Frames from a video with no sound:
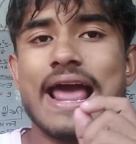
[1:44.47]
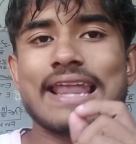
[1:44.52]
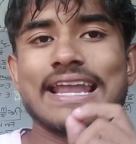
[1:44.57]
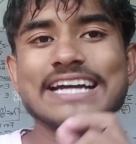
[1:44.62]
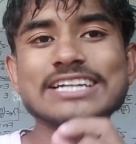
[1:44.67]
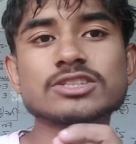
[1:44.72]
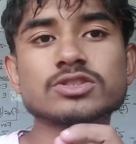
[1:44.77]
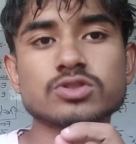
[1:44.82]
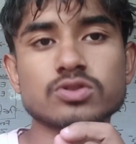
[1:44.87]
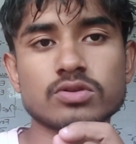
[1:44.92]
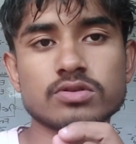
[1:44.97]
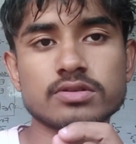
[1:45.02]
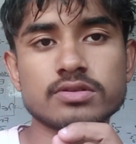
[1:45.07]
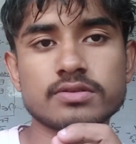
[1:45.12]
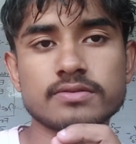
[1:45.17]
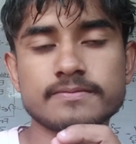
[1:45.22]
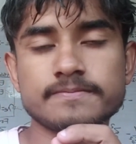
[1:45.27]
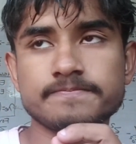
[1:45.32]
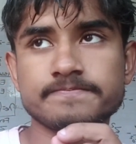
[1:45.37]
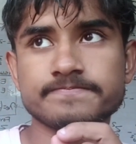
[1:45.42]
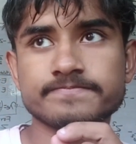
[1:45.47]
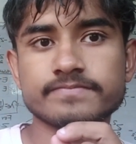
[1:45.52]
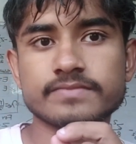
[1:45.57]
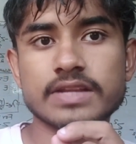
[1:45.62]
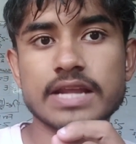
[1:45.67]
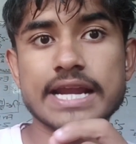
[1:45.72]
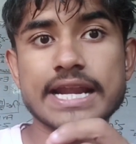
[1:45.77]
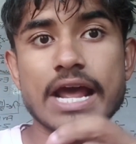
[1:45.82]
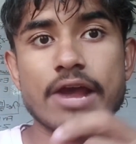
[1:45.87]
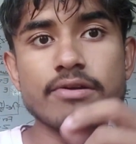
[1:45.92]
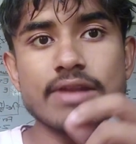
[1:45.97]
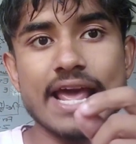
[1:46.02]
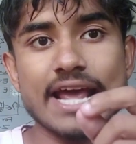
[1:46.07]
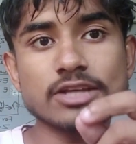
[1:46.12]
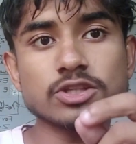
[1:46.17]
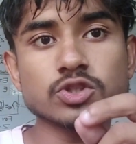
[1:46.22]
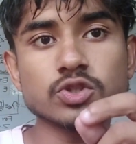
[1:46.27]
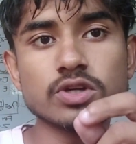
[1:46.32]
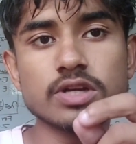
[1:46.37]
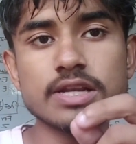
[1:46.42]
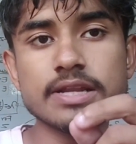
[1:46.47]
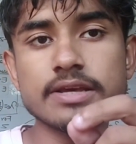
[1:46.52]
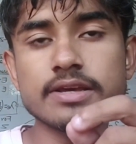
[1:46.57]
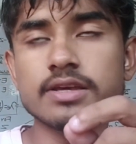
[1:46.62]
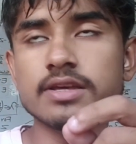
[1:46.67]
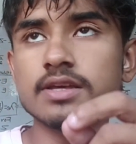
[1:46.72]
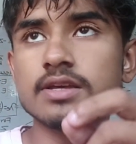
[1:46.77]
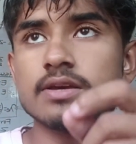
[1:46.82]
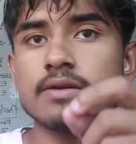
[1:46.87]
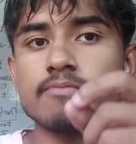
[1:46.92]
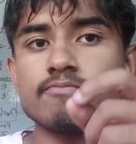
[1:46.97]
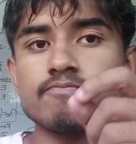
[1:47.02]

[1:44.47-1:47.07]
electron, and I would actually